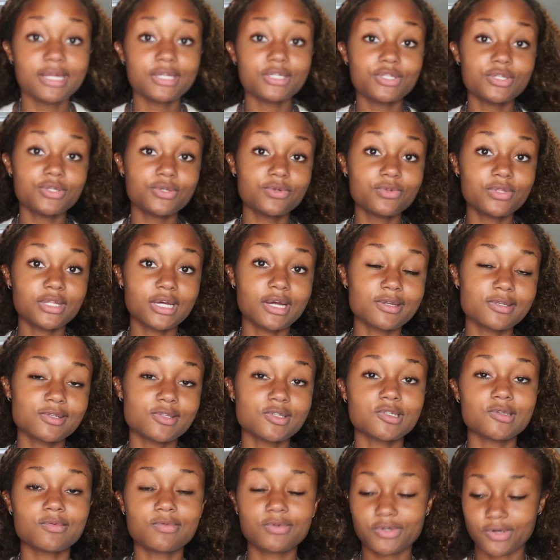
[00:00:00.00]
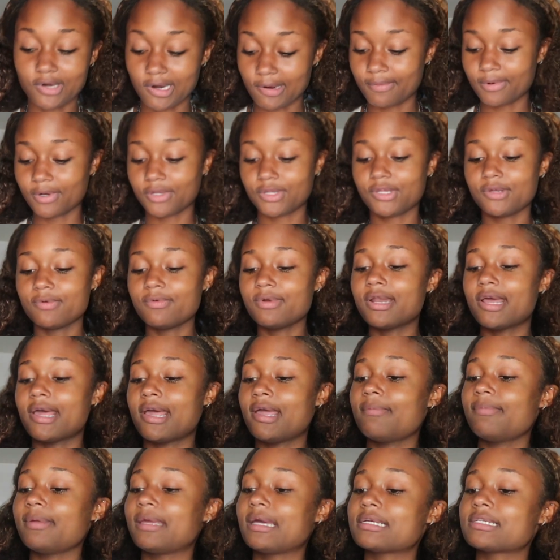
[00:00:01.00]
a 2,000 subscriber
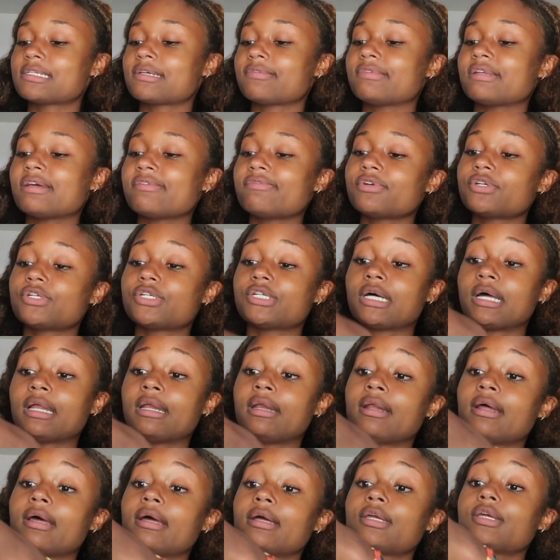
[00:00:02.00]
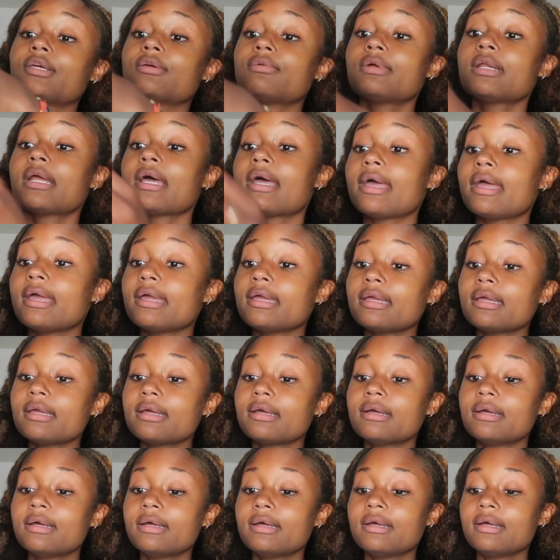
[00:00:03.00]
Q&A because I've never done a Q&A
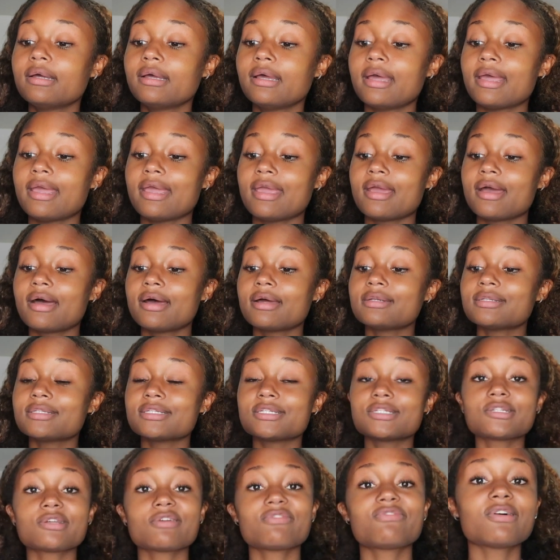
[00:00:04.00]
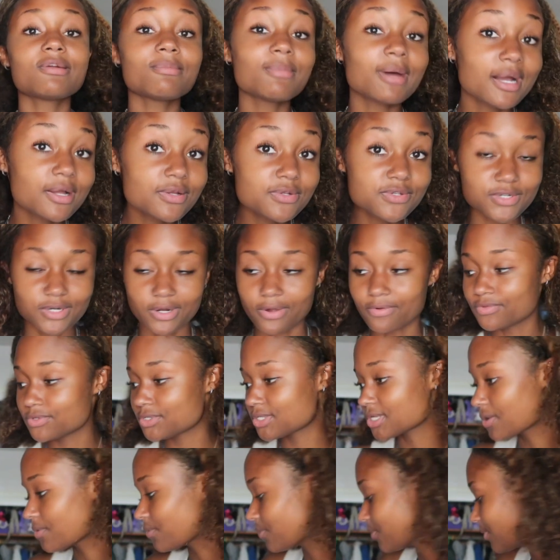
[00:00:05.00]
and this is a fun milestone. So